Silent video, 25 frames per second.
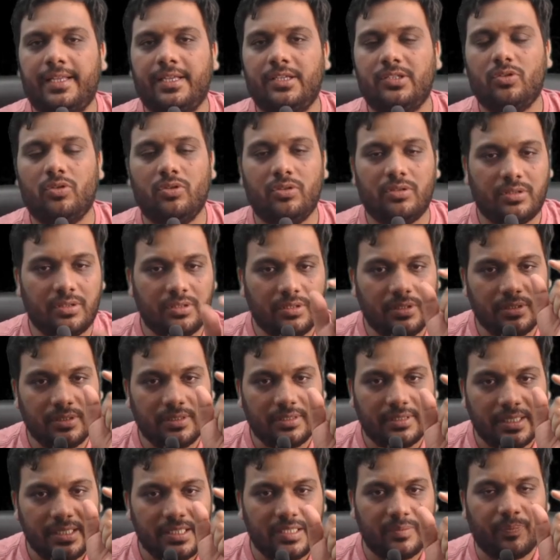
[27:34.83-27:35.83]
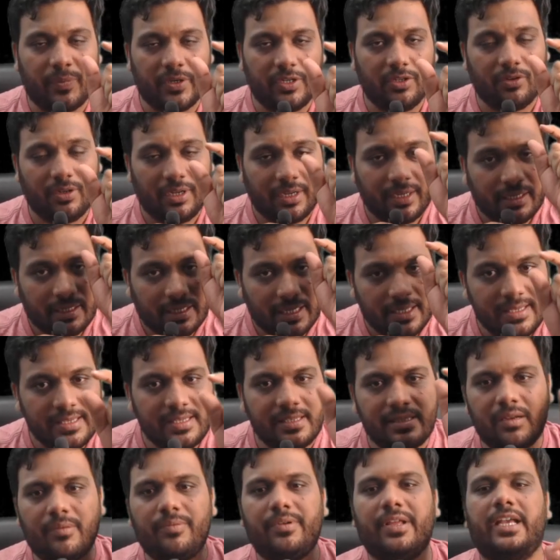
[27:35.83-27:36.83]
So this particular
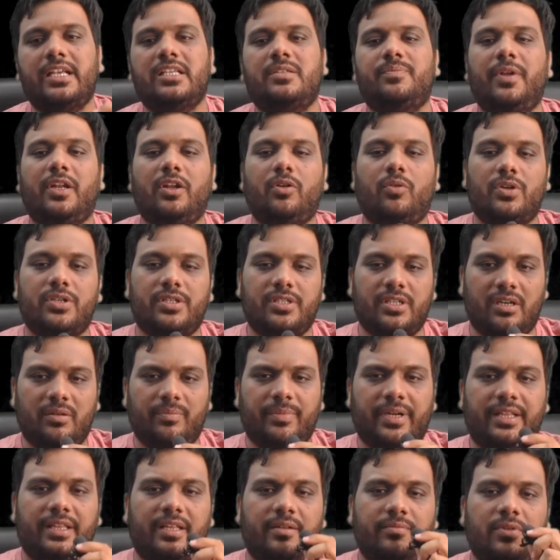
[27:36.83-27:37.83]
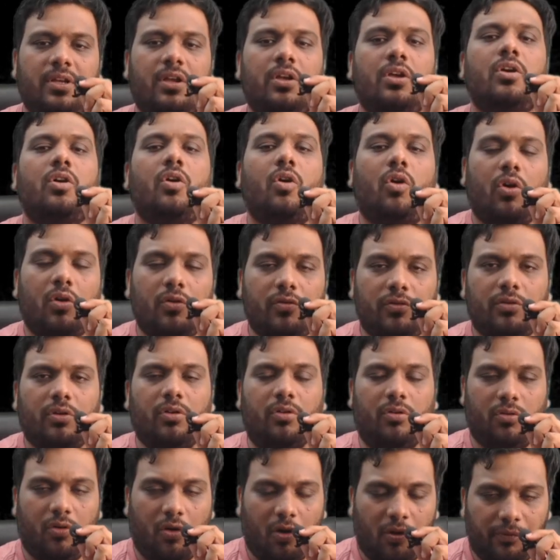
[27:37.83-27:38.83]
concept has been questioned by them.
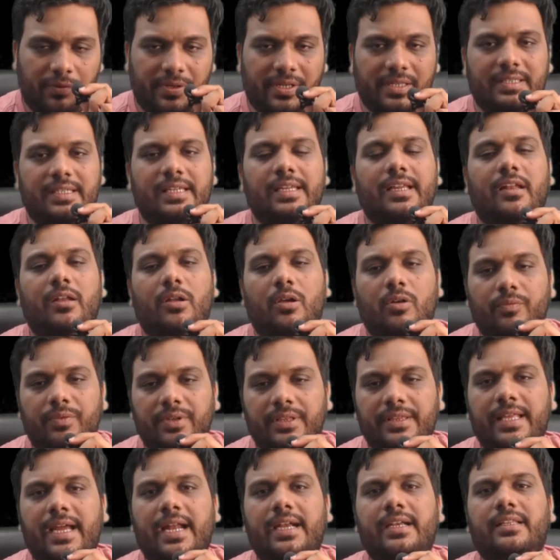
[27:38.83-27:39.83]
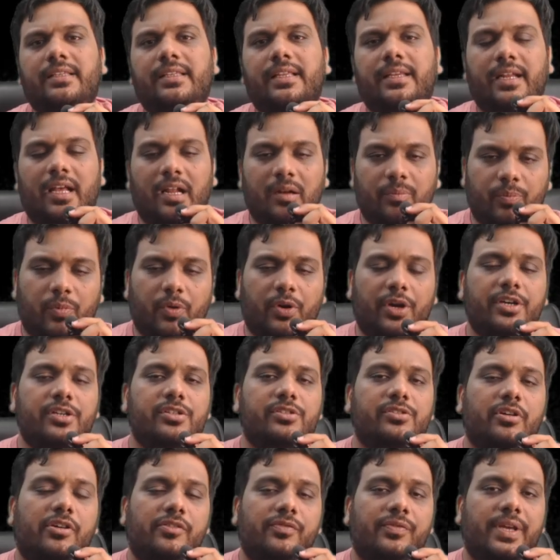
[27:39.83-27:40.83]
Obviously, along with that, there are
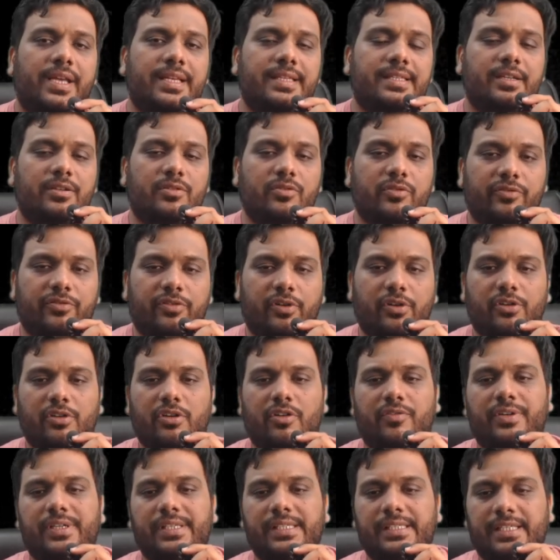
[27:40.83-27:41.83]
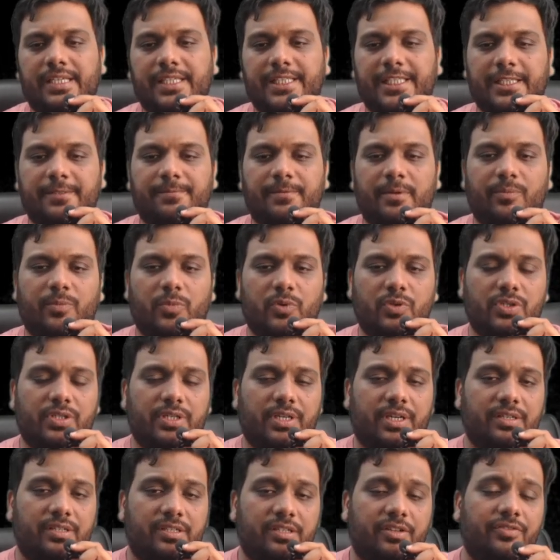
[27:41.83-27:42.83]
points of SA 240 of risk assessment
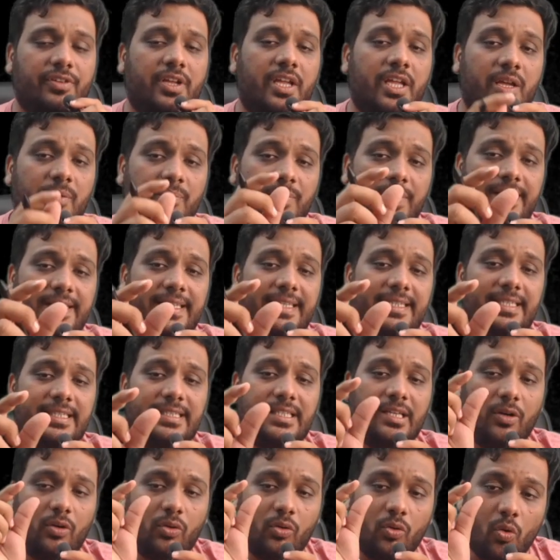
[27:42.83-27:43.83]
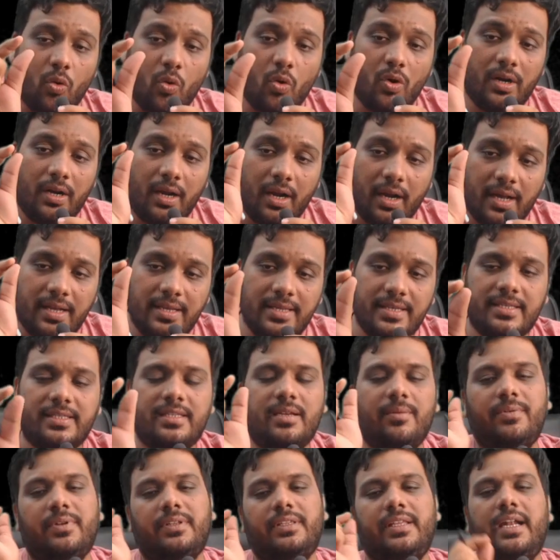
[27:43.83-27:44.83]
procedure and stuff. But this is the core
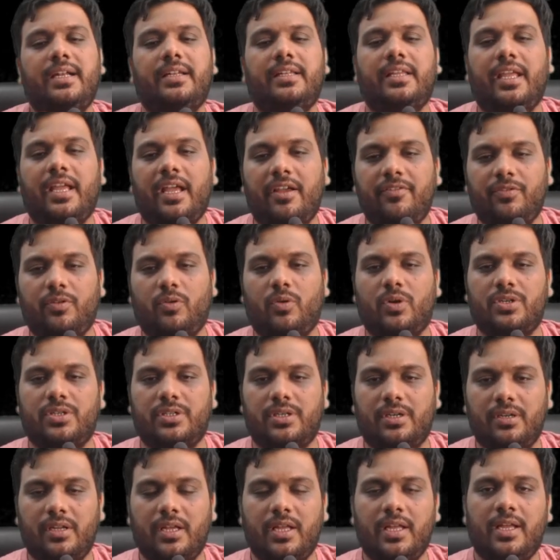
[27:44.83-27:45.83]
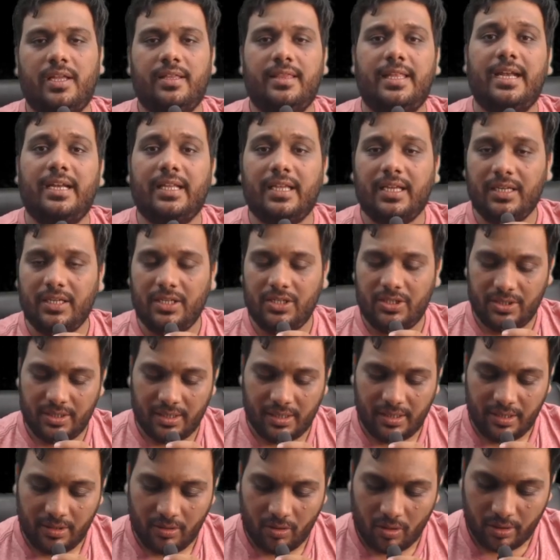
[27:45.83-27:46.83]
concept that they have questioned. That
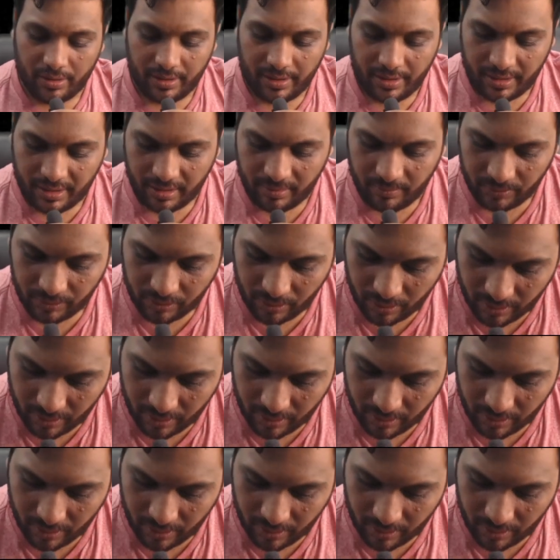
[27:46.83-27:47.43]
initially audit team